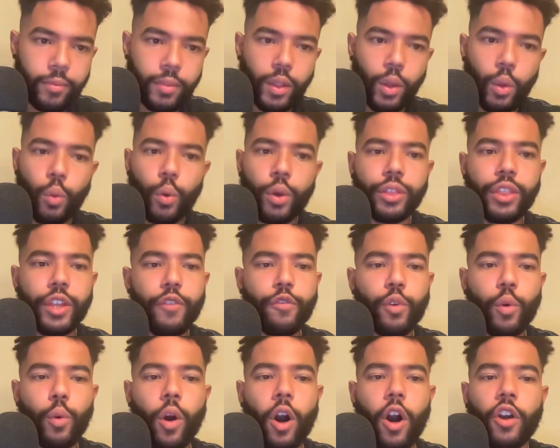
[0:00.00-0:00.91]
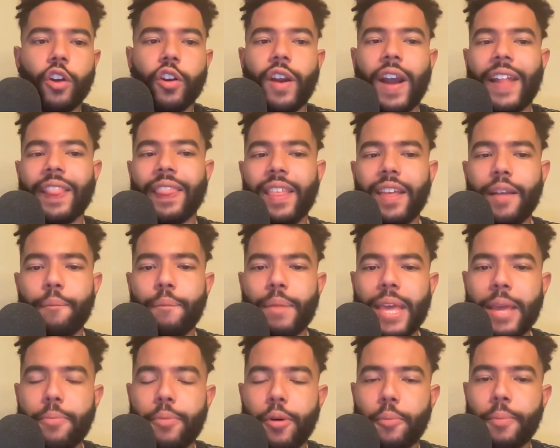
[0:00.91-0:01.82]
one thing for Walker, I think
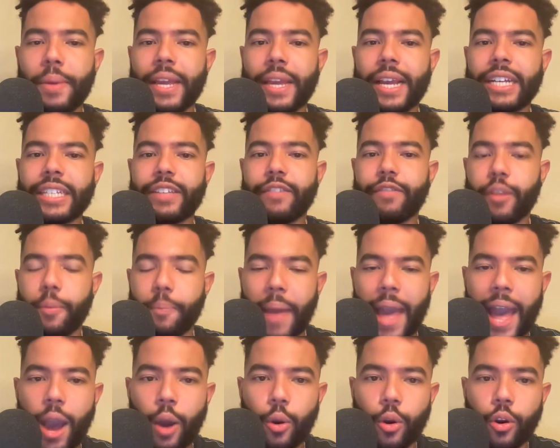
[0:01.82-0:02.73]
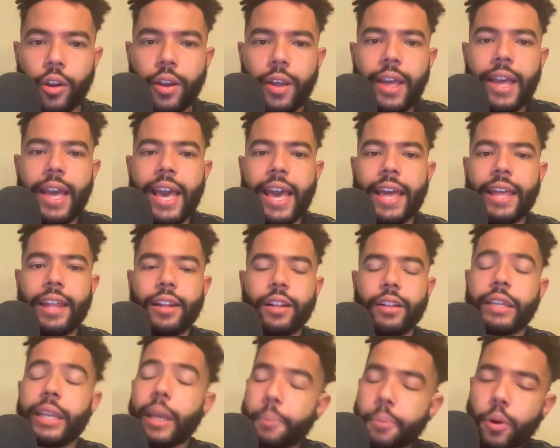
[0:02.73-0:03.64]
people, because of the power
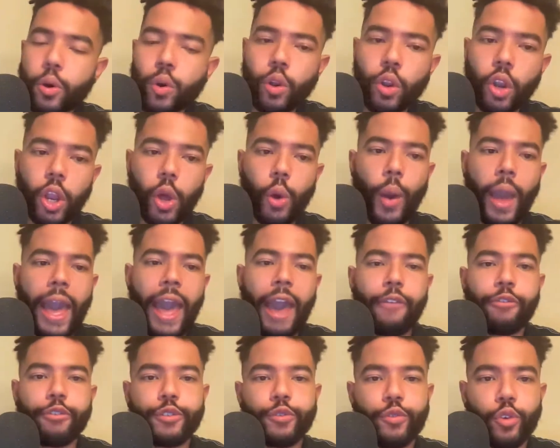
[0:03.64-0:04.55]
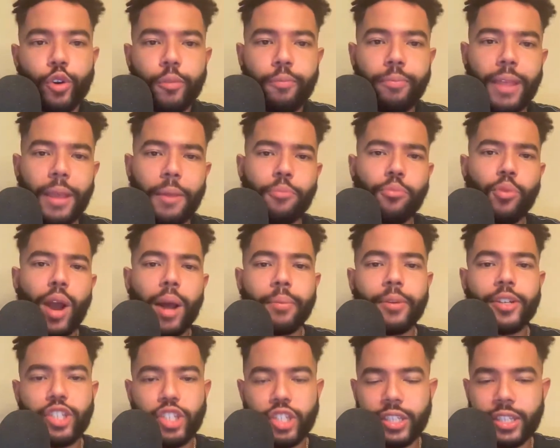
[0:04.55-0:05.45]
and typical low average for him, they
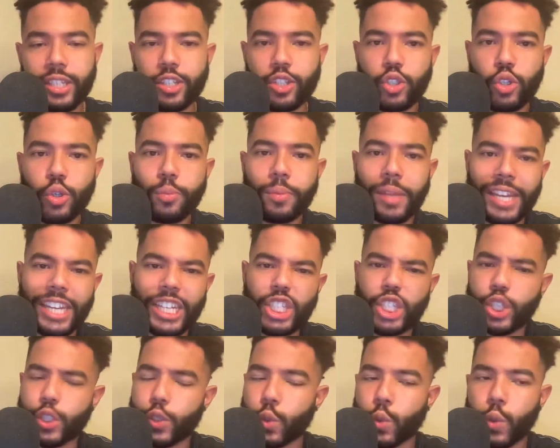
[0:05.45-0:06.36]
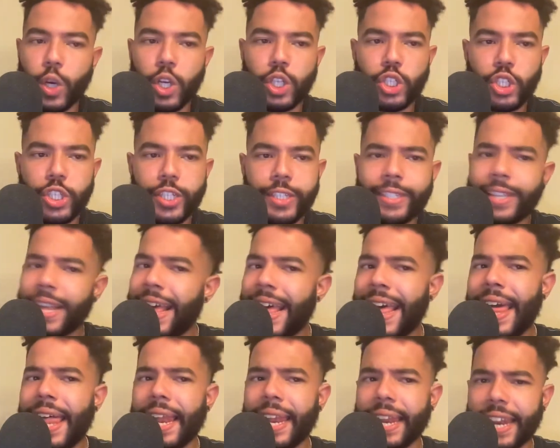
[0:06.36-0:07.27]
probably just assume that he just crushes
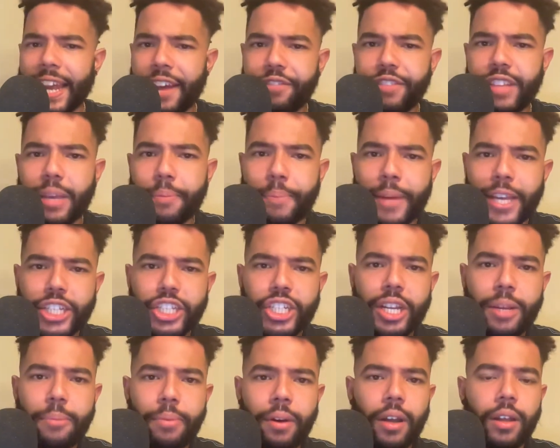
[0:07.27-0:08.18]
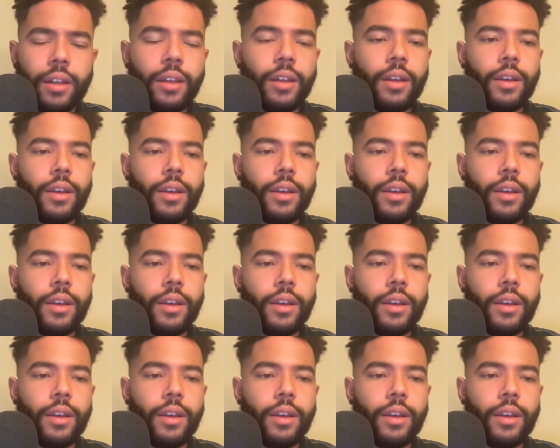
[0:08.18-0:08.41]
lefty pitching. But